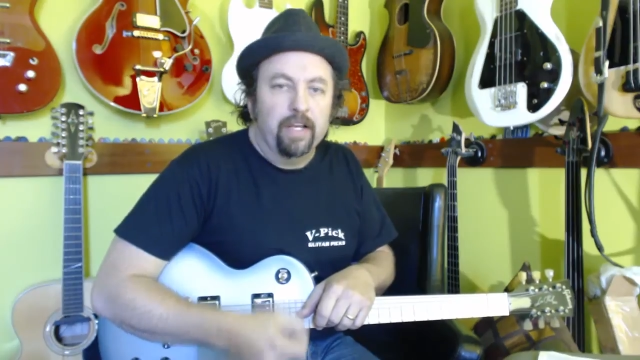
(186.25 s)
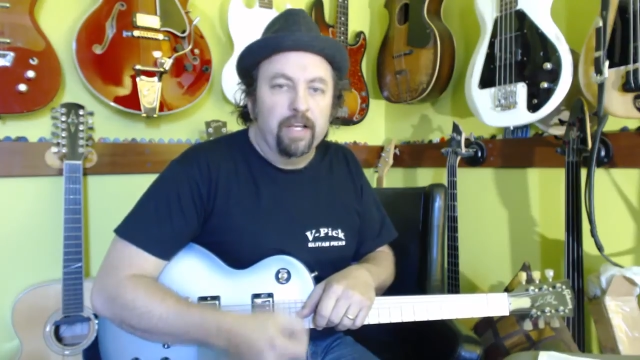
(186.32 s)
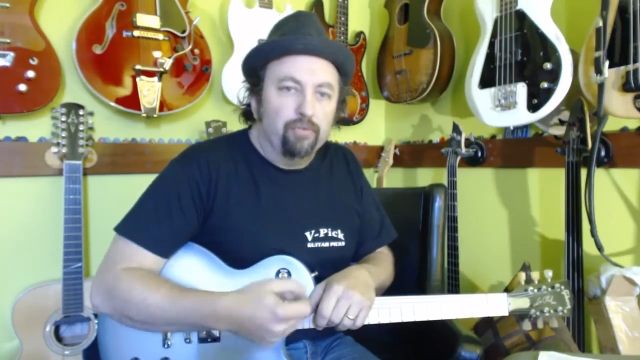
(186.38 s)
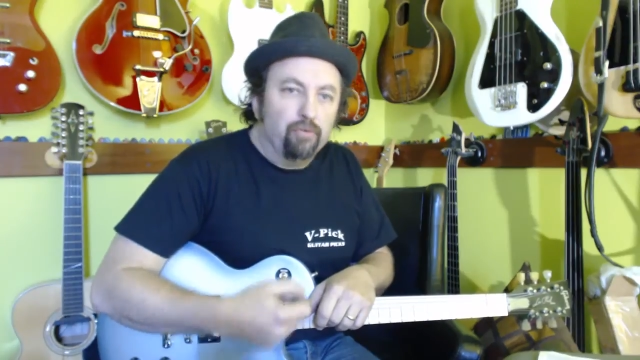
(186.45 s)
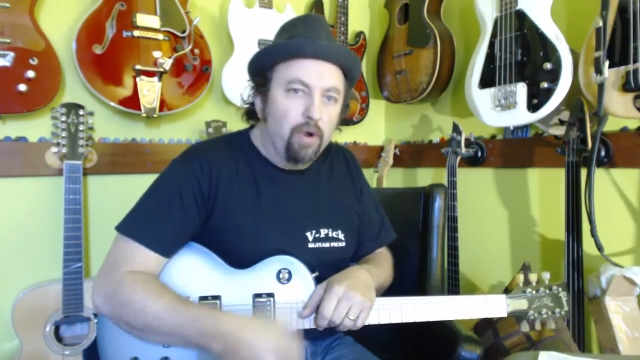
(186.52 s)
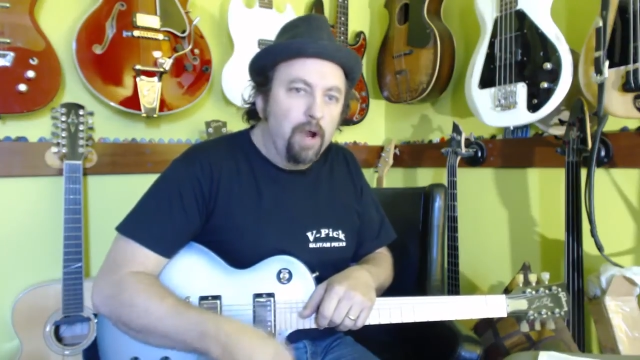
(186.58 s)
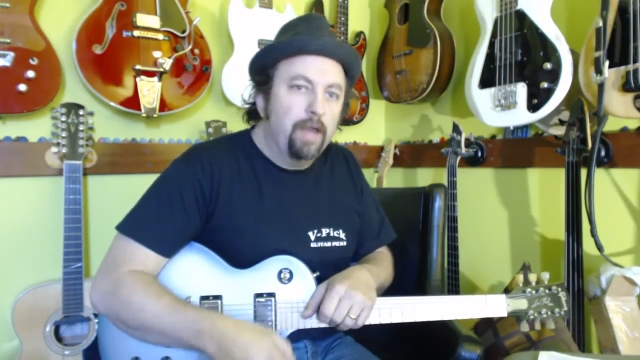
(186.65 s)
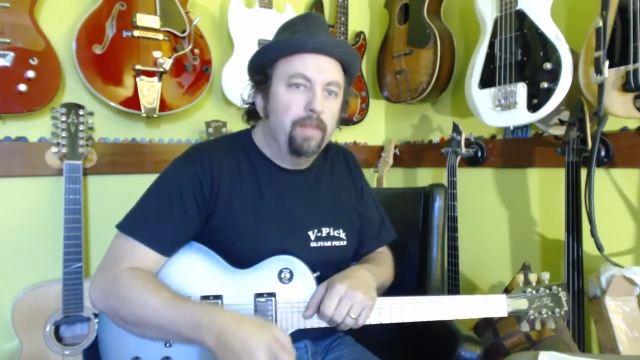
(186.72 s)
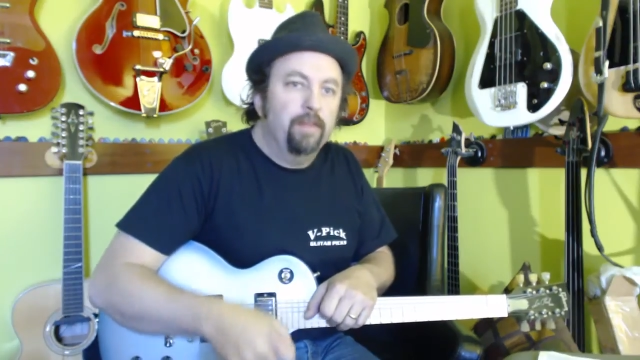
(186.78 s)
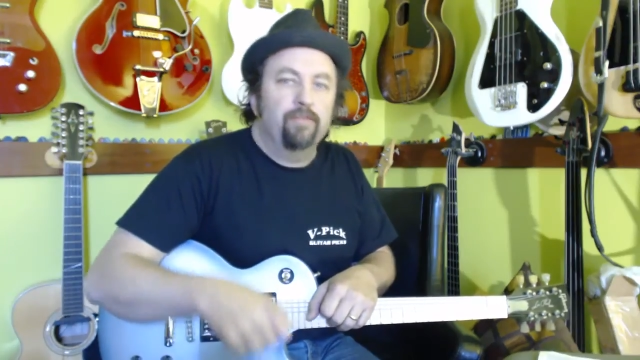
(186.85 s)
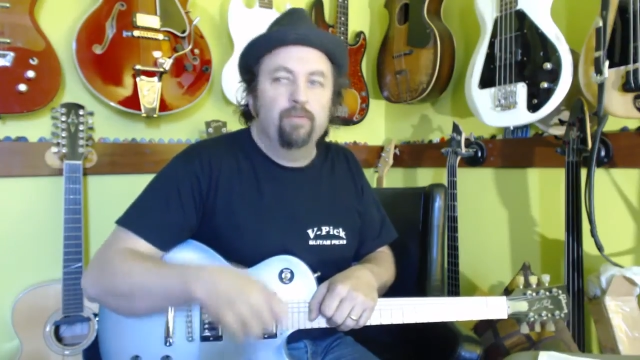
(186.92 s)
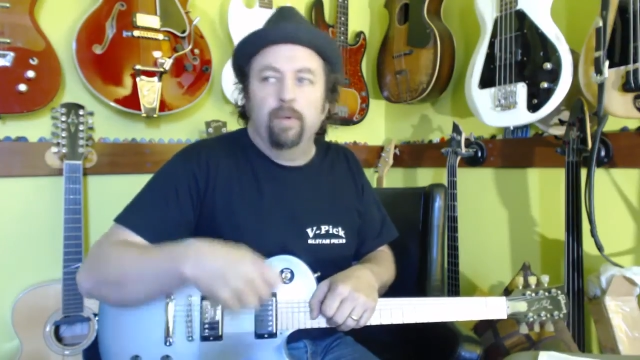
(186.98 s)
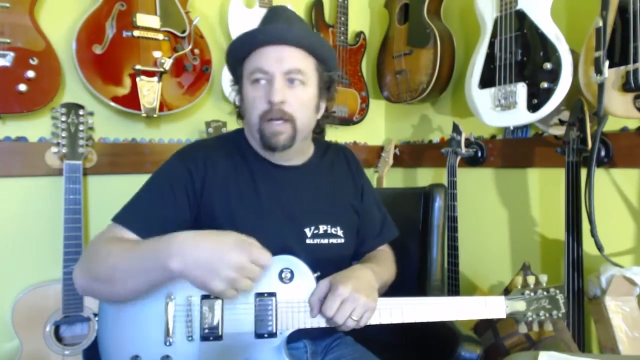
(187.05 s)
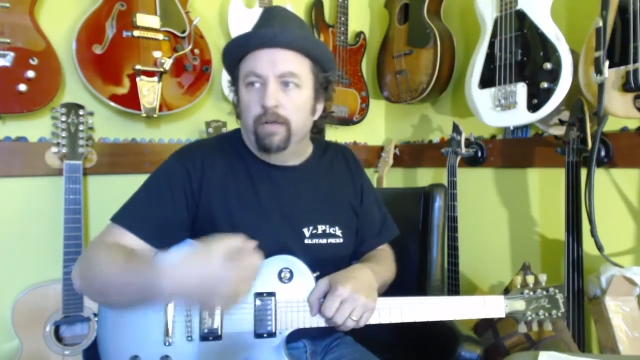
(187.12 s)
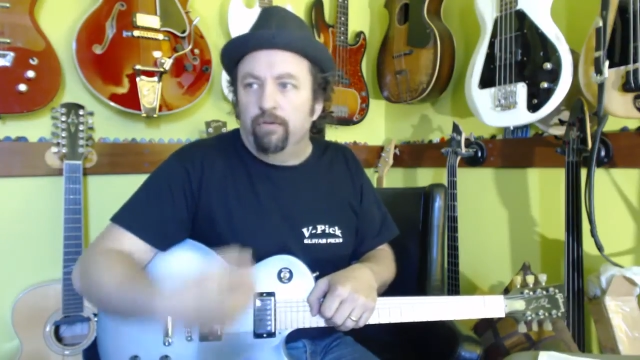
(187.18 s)
I can try
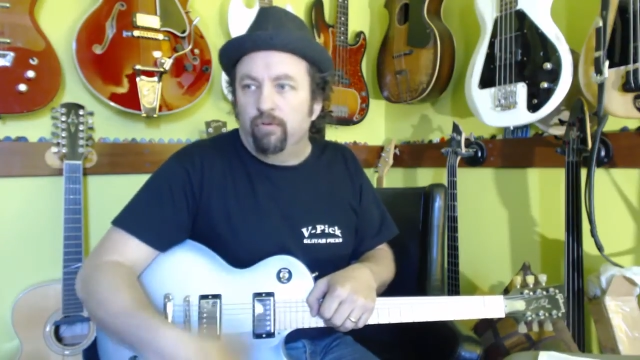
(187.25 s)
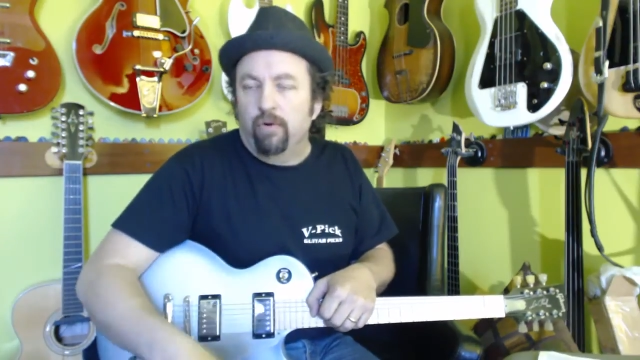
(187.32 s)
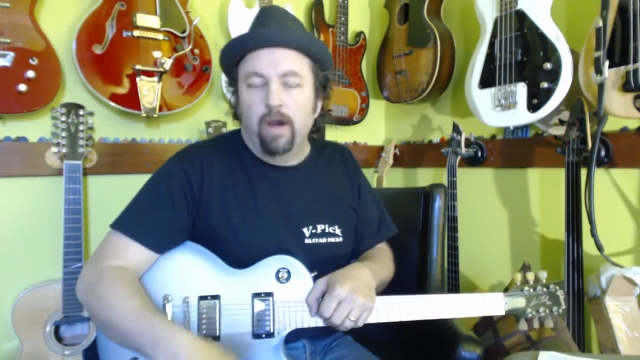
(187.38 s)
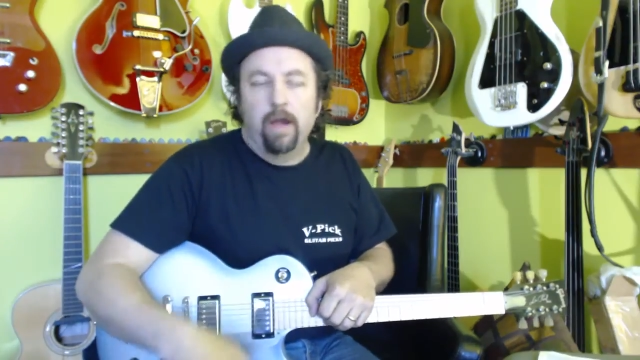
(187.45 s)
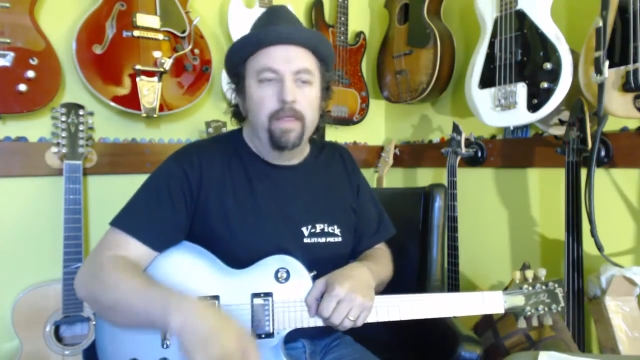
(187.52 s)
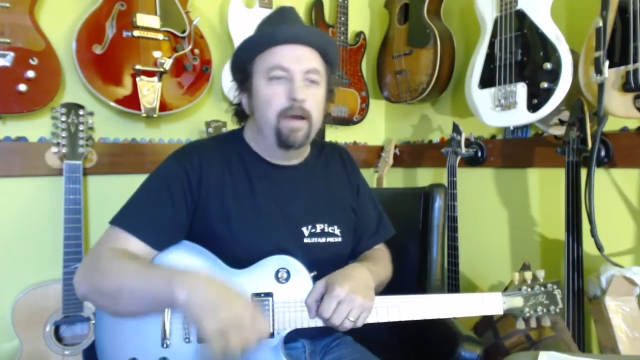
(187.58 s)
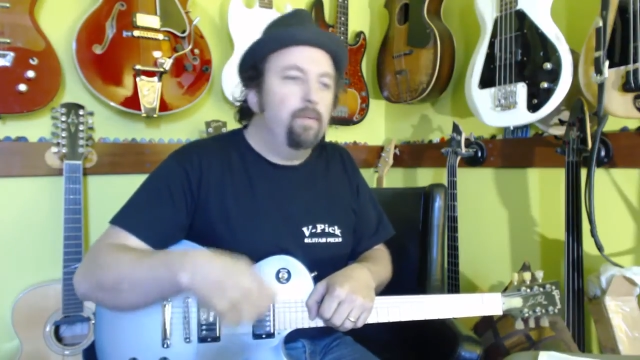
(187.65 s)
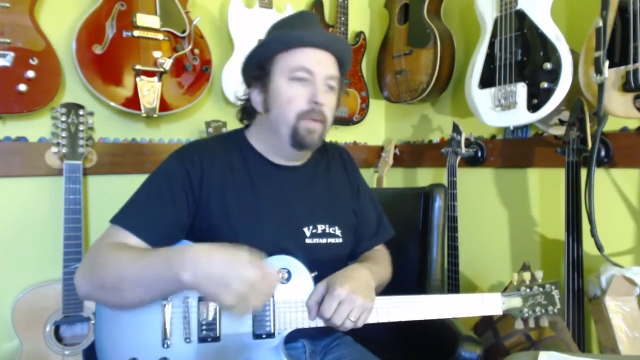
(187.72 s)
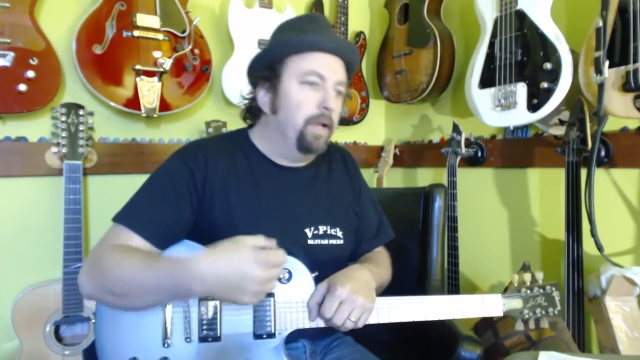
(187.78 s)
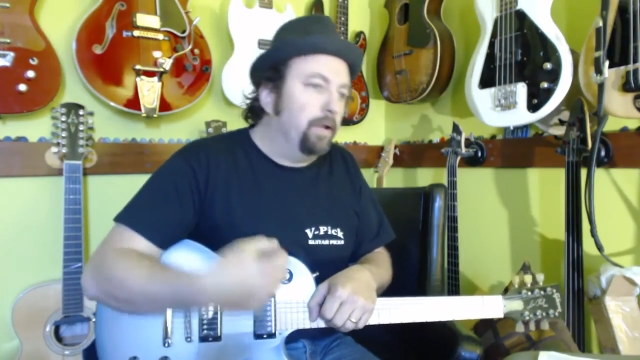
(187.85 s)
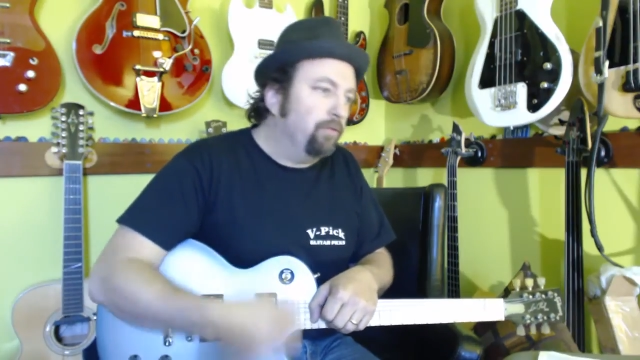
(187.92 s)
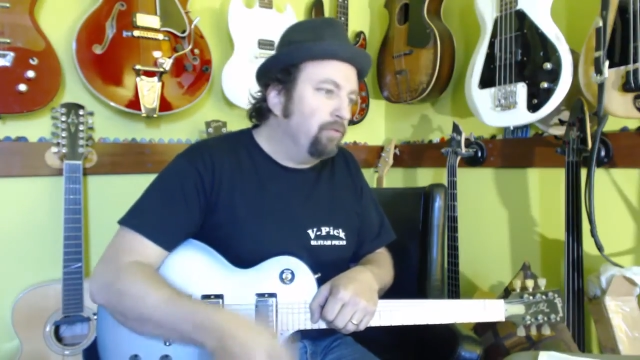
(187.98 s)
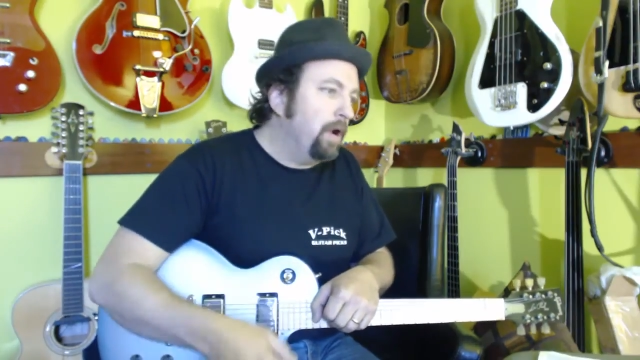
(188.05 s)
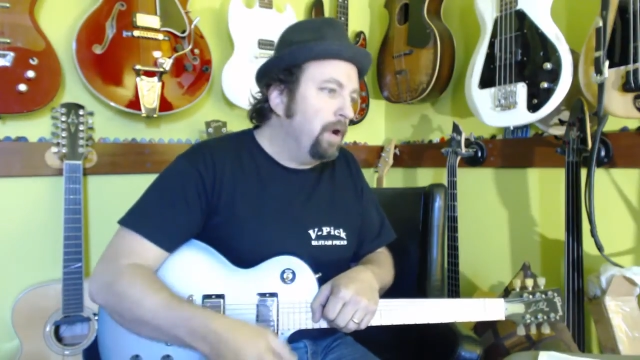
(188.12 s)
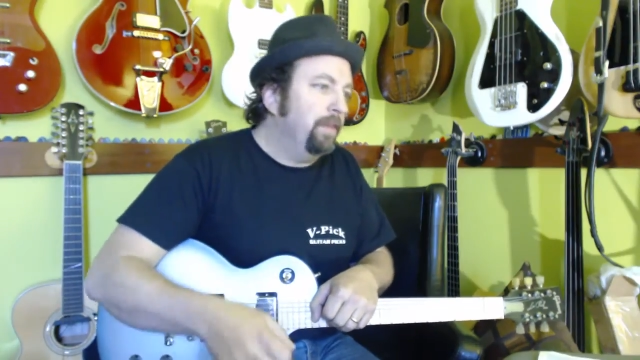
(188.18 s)
this one, I can try that one, I
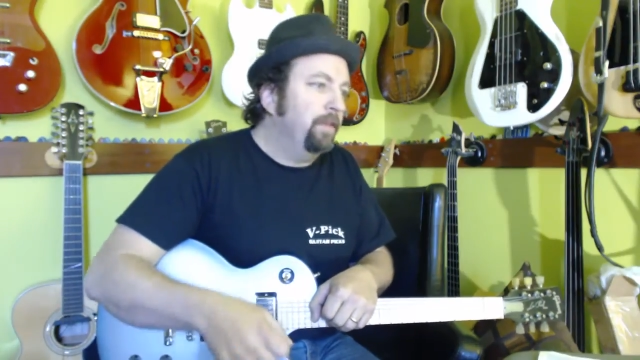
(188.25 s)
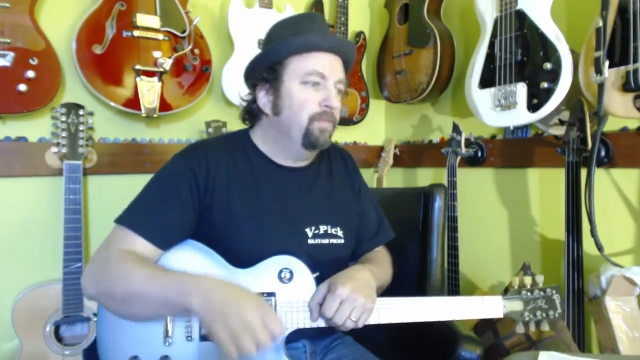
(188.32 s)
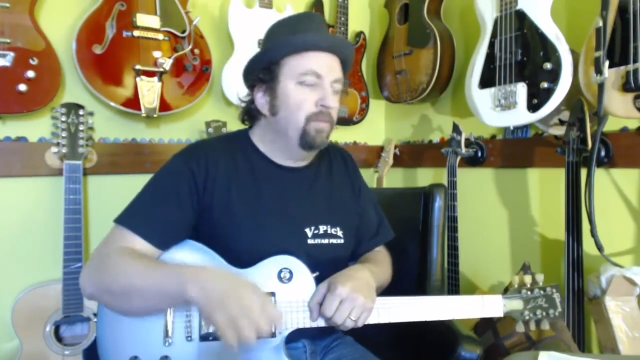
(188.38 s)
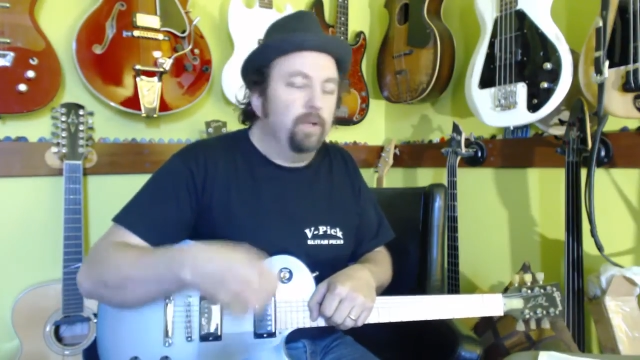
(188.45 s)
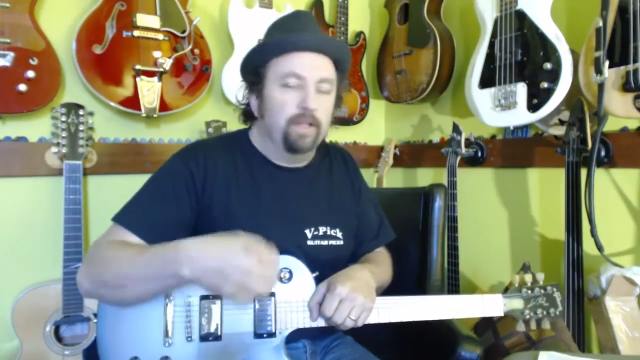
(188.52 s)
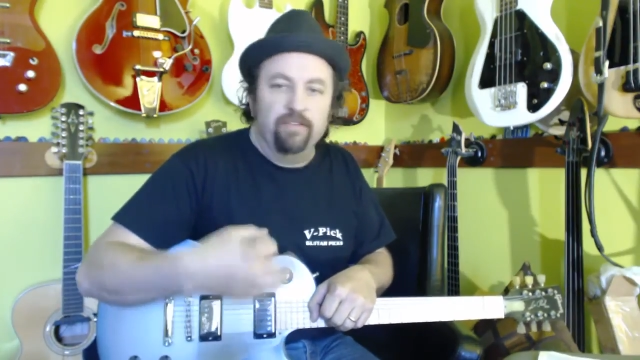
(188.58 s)
can try this one,